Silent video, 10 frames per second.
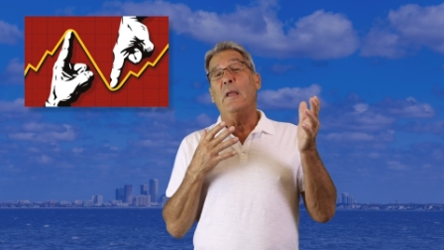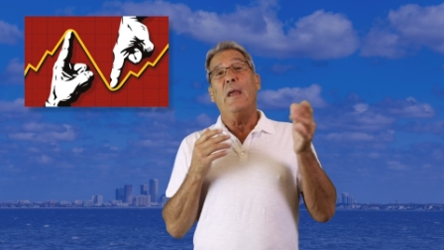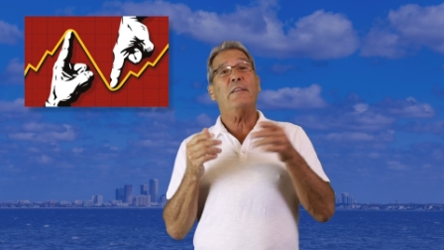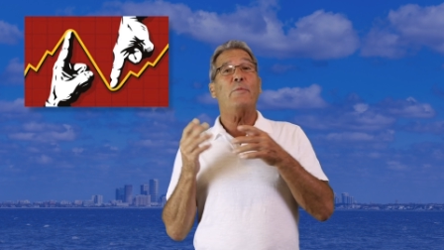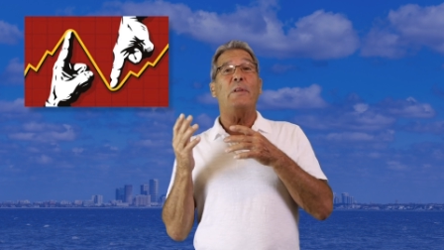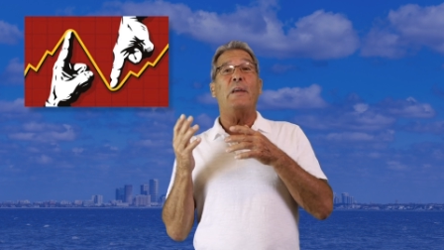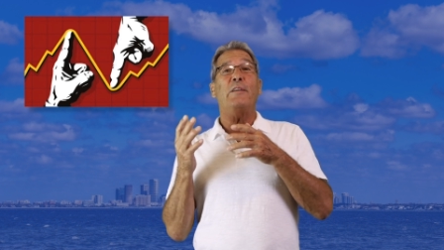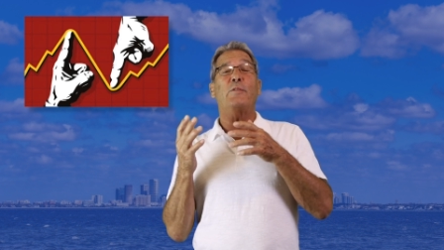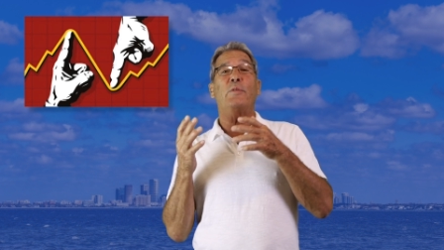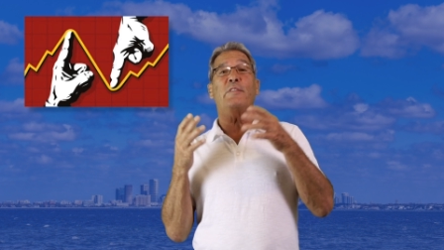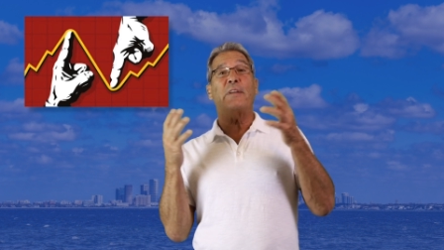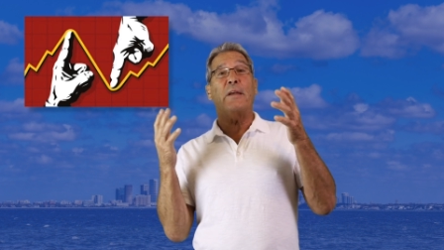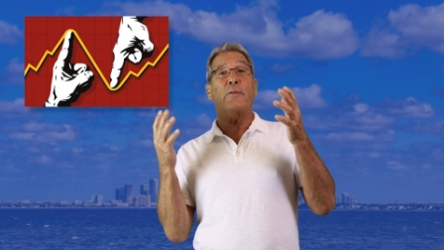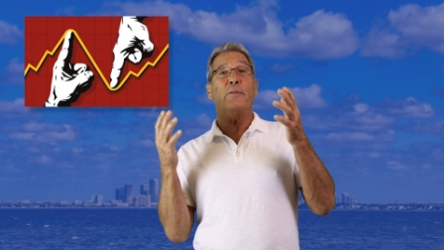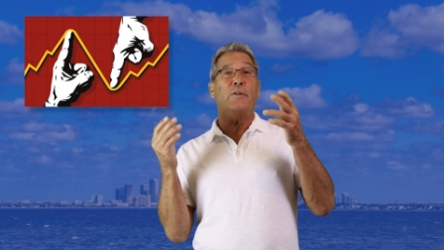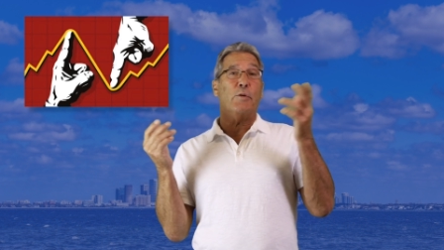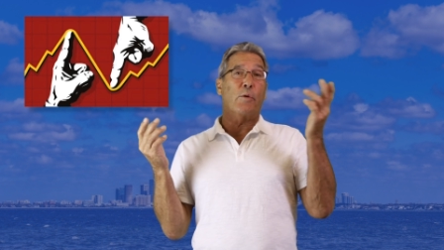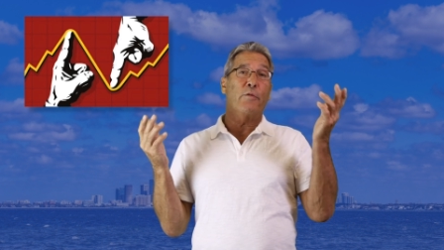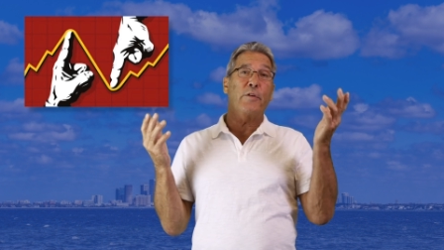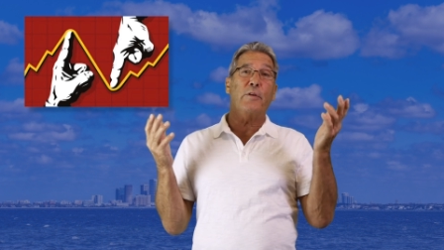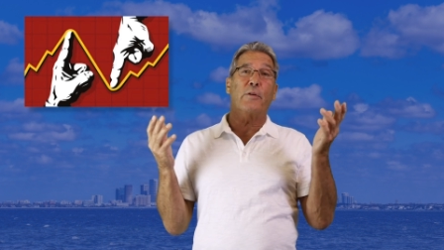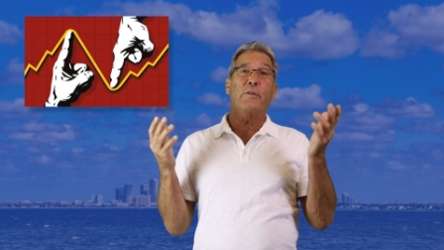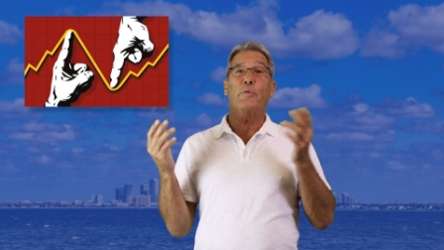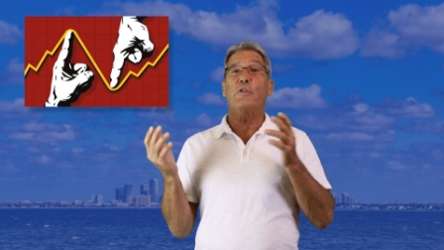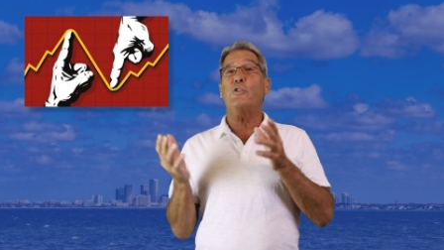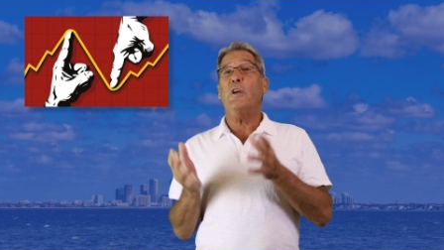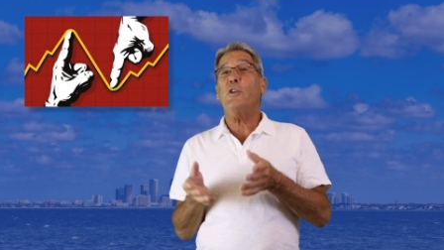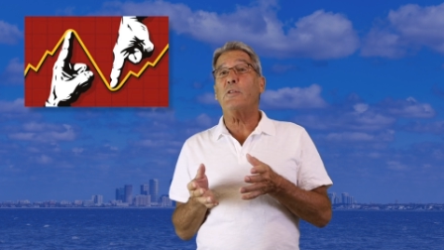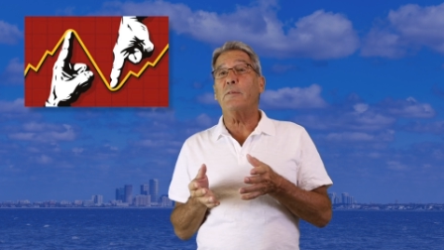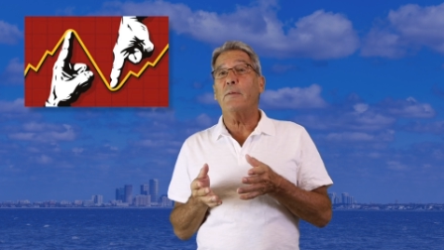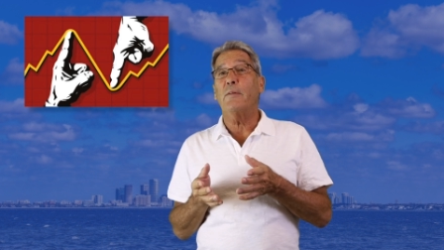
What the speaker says: as it relates to a standard year-over-year depreciation